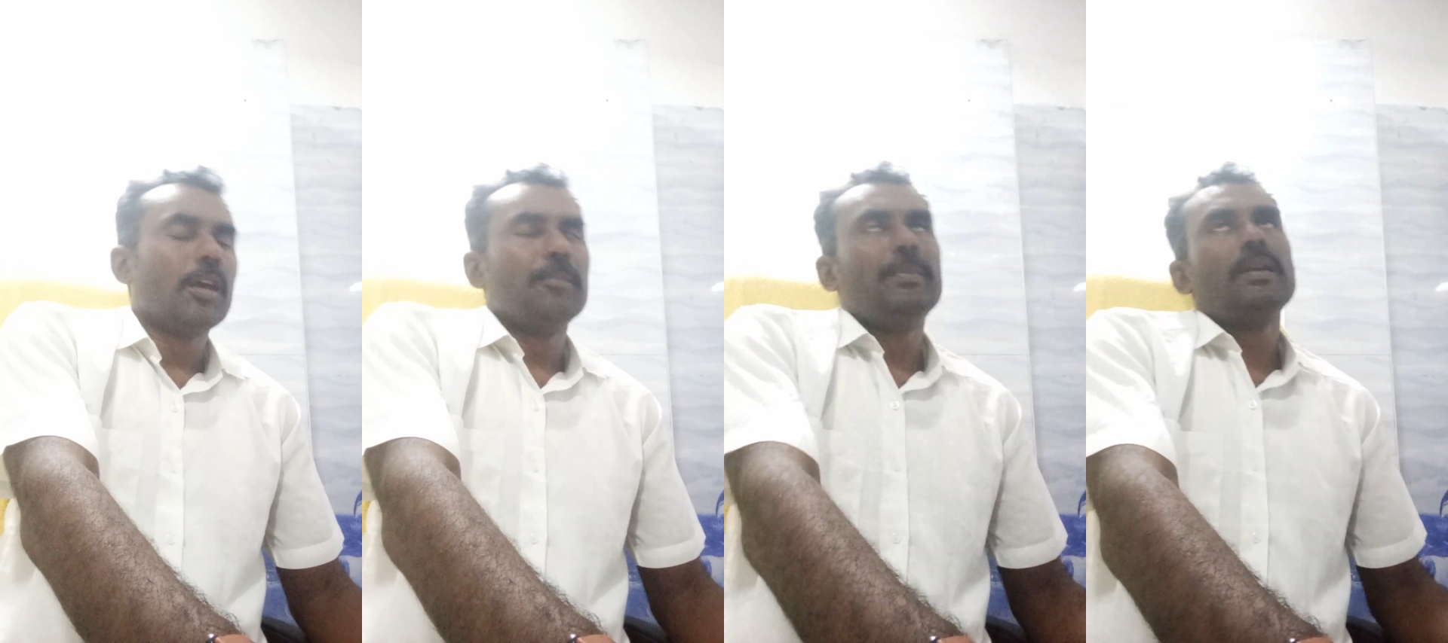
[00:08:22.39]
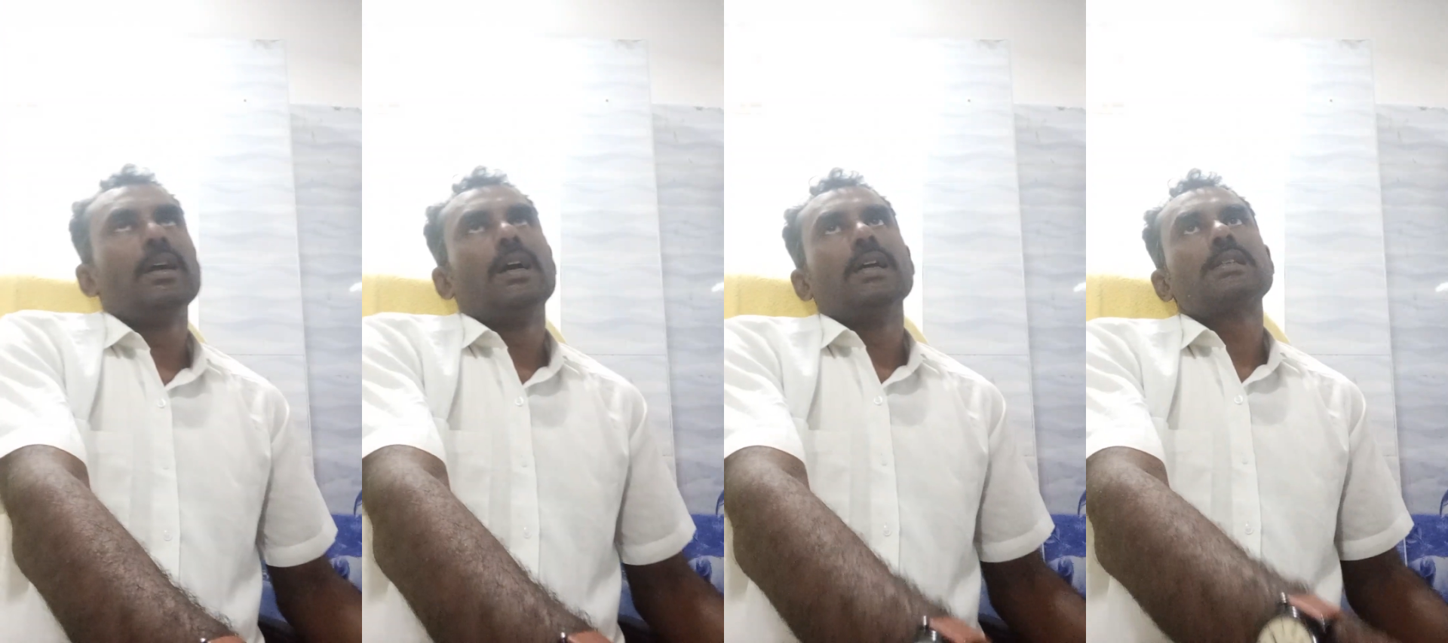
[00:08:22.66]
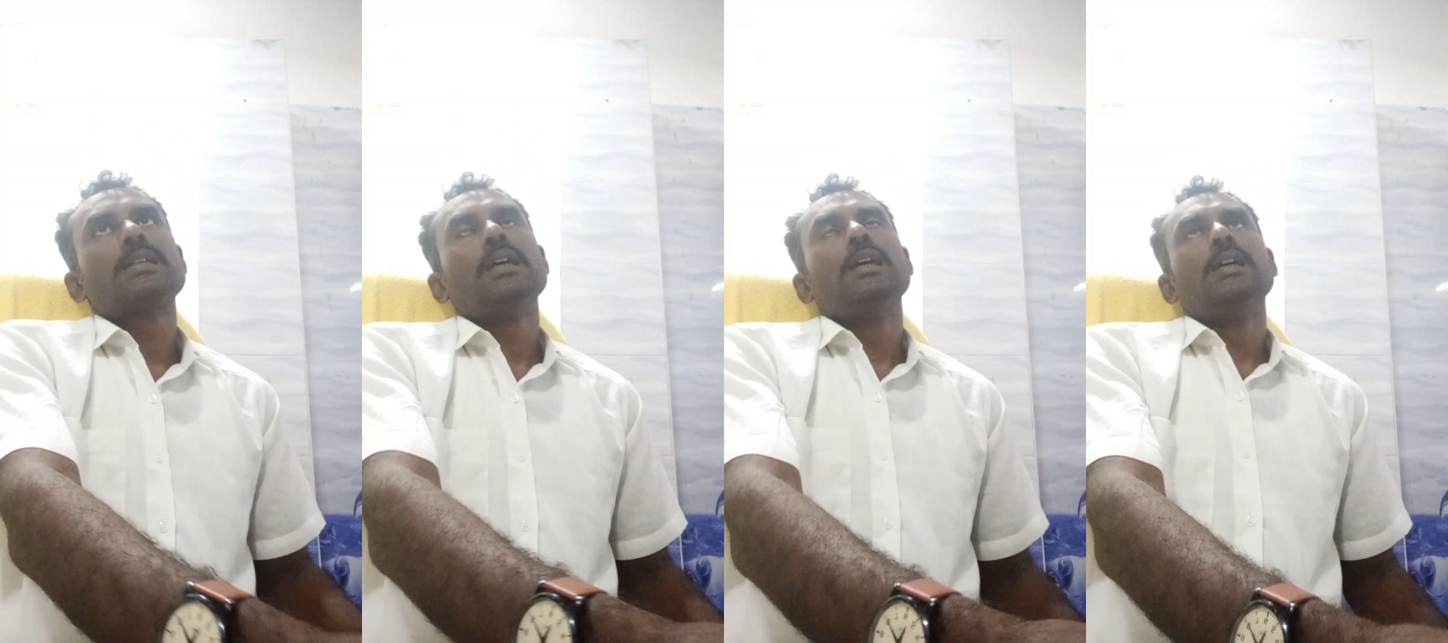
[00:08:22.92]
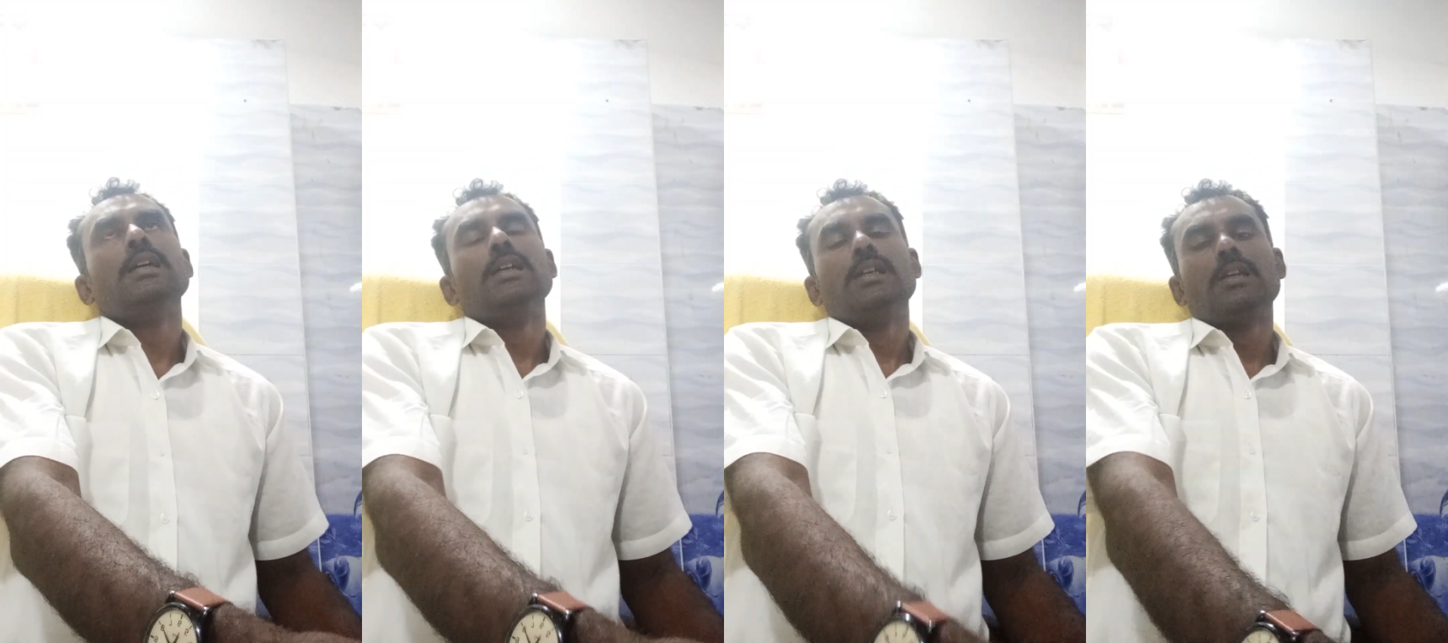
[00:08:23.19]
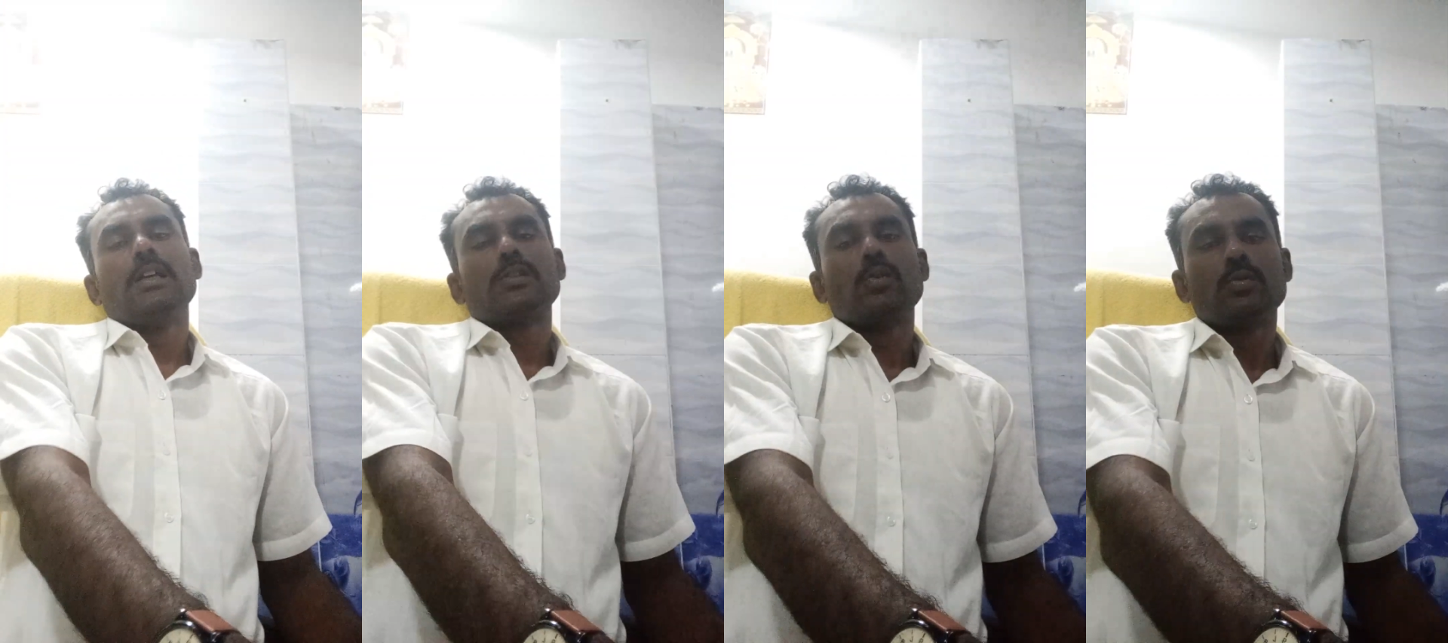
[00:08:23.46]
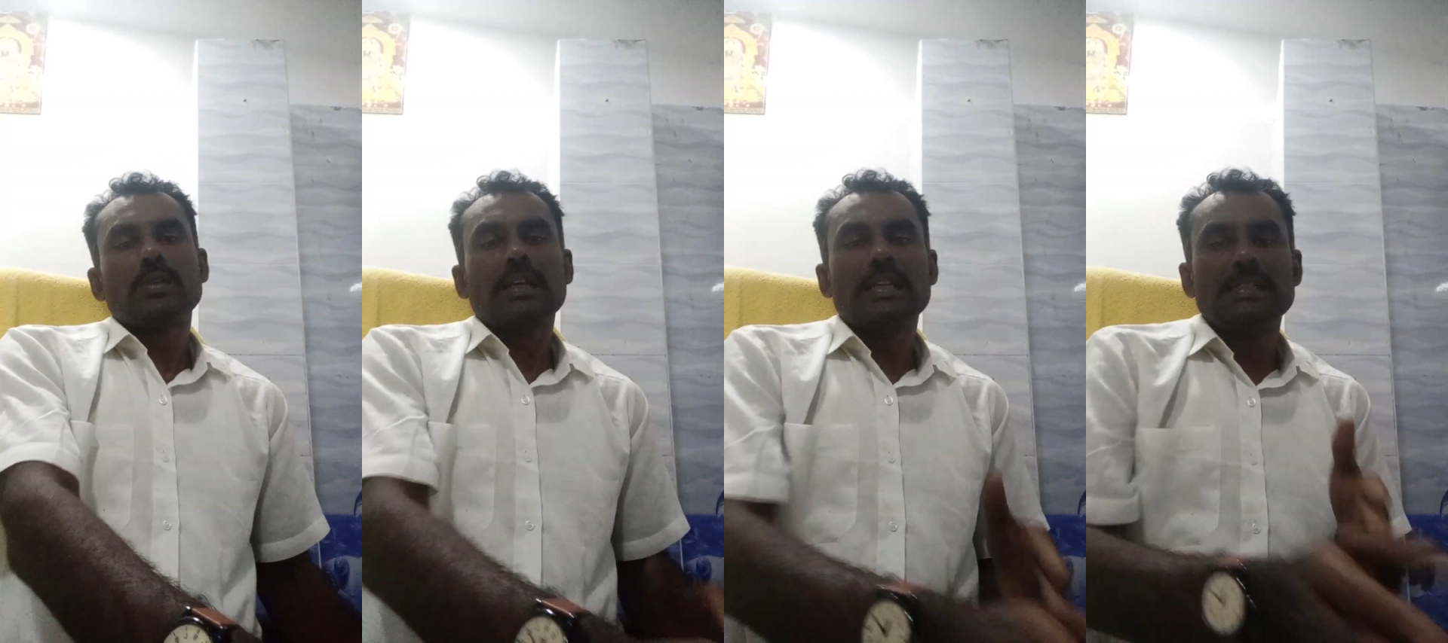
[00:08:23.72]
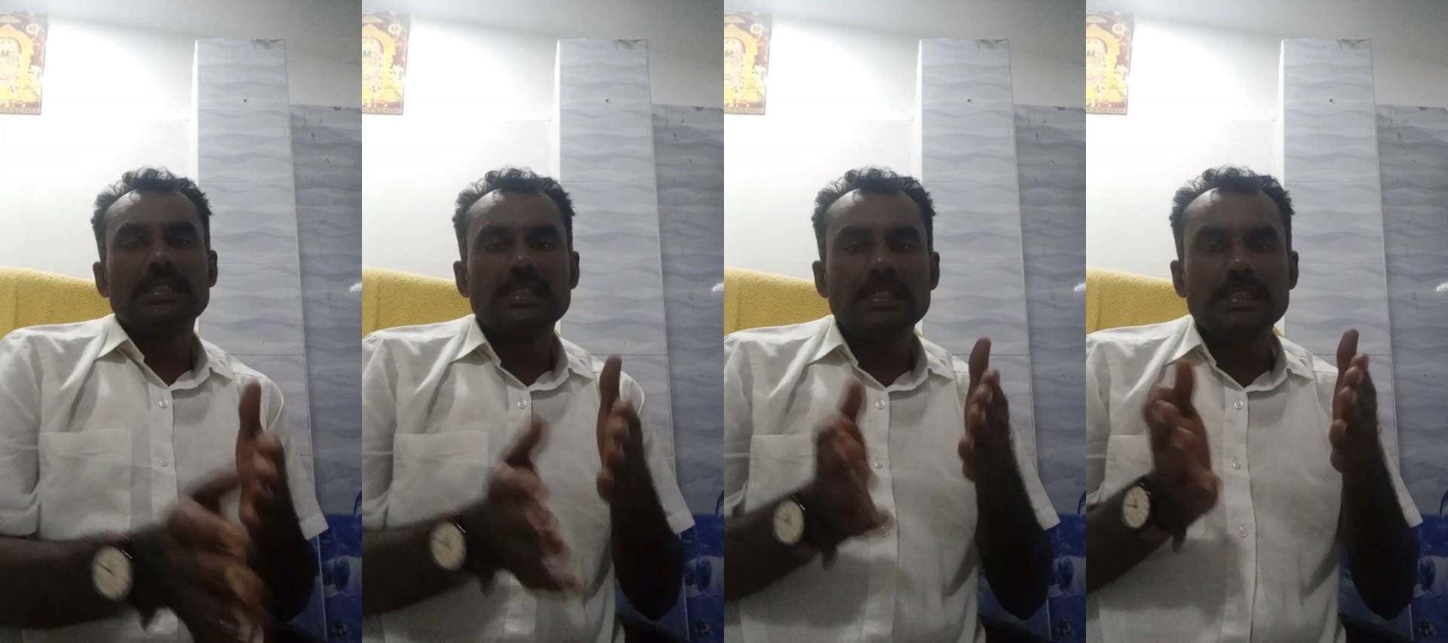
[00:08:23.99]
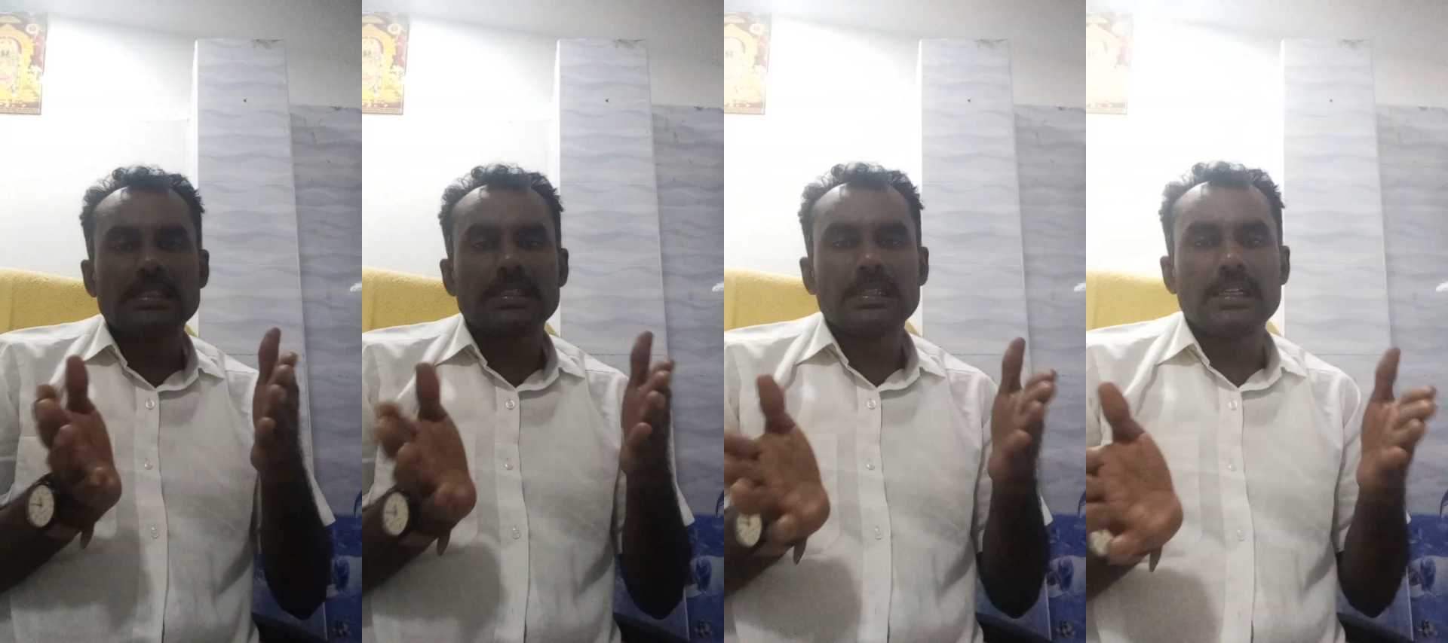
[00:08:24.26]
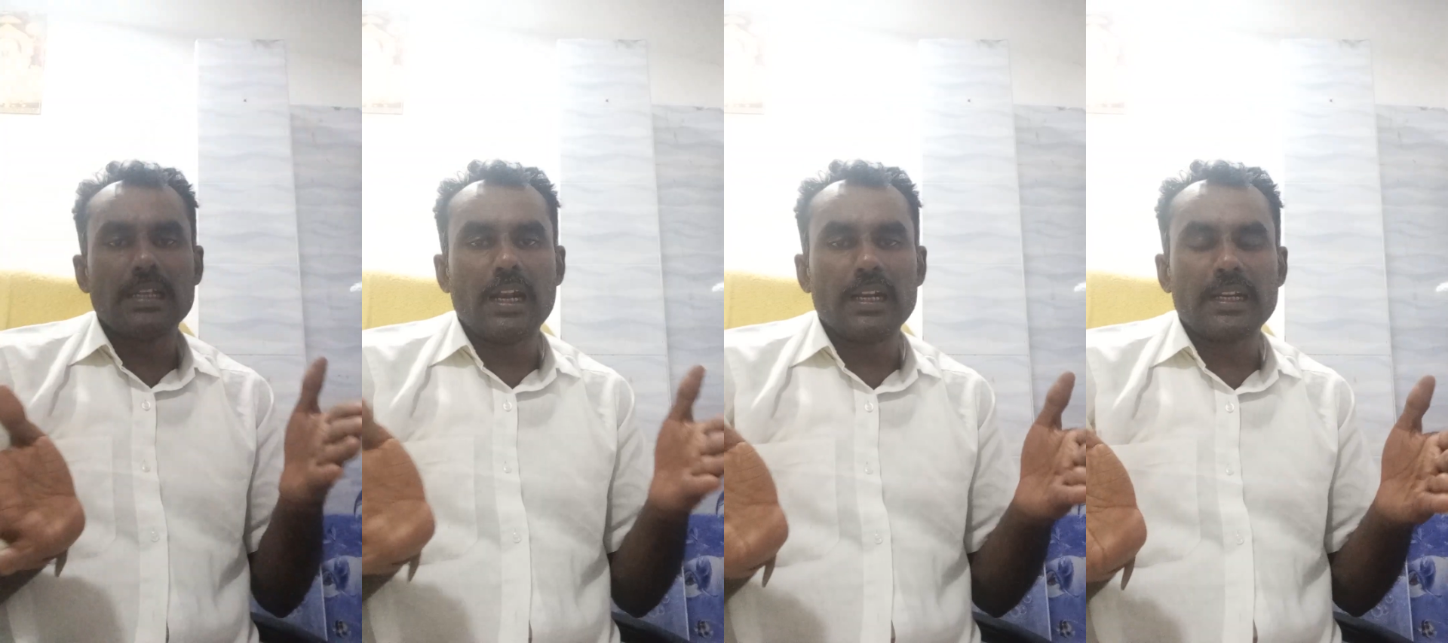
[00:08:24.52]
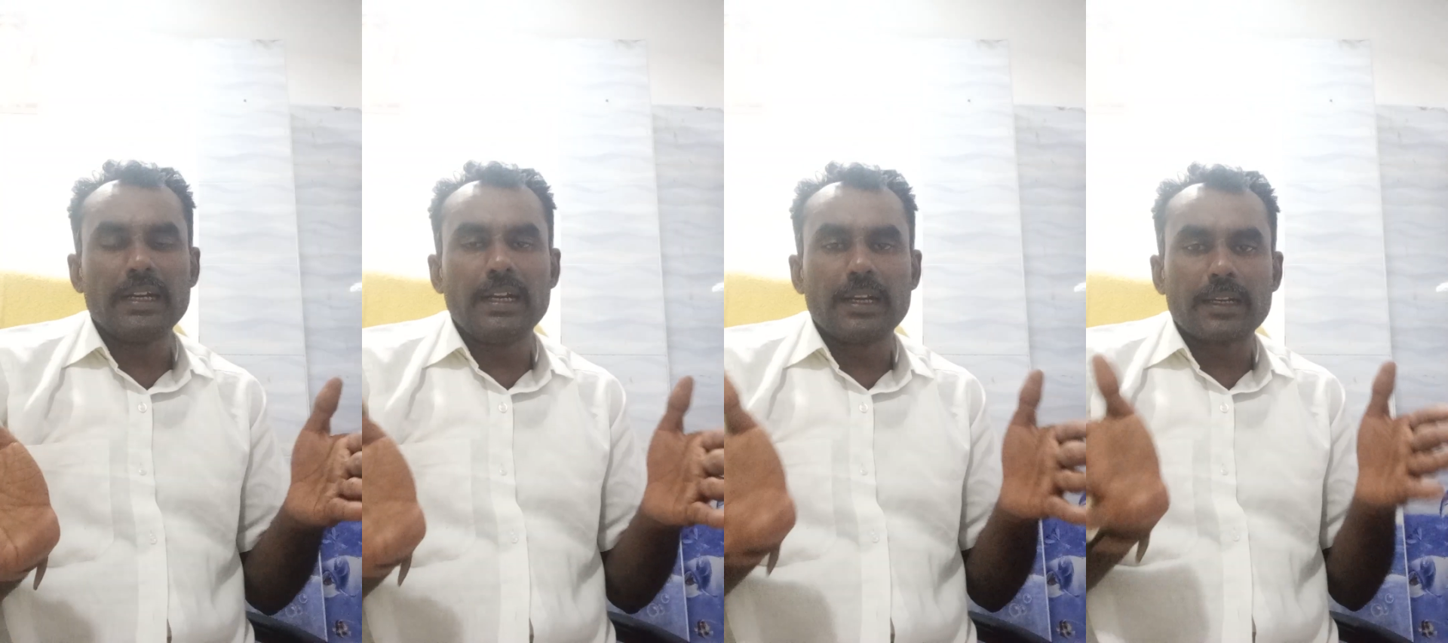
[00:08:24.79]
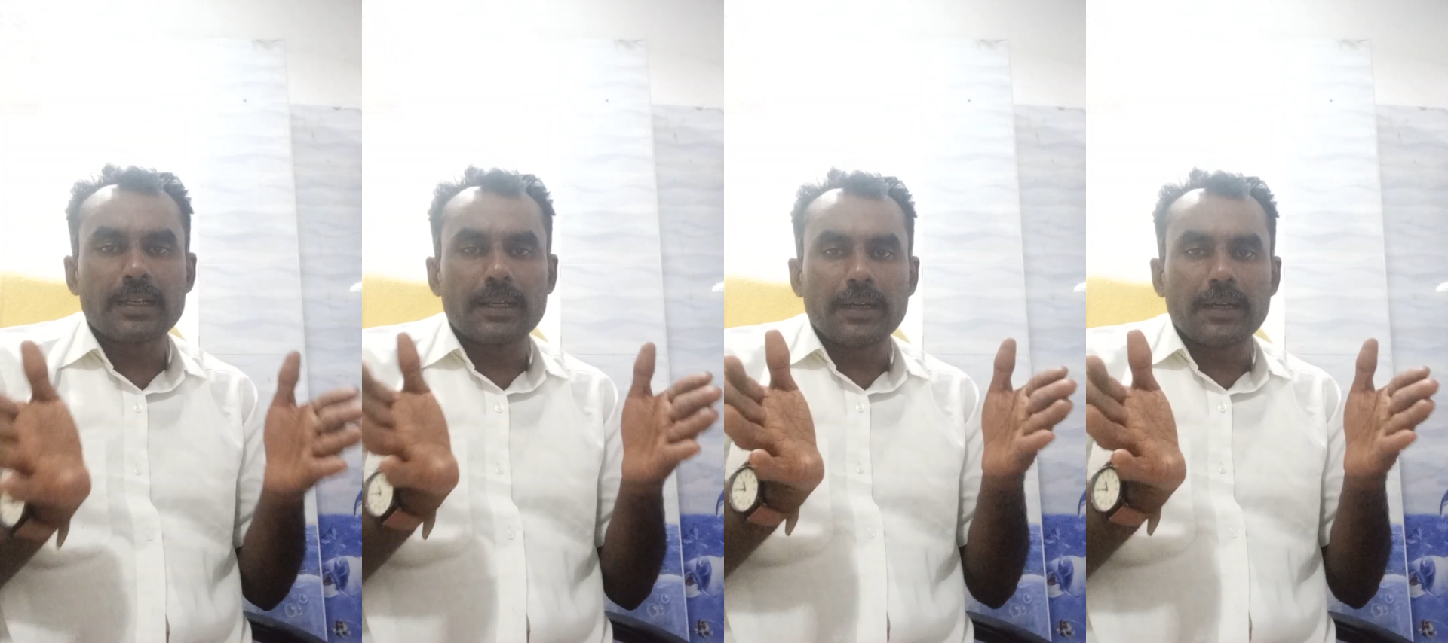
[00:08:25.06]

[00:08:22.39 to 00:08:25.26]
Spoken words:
because sociology is not a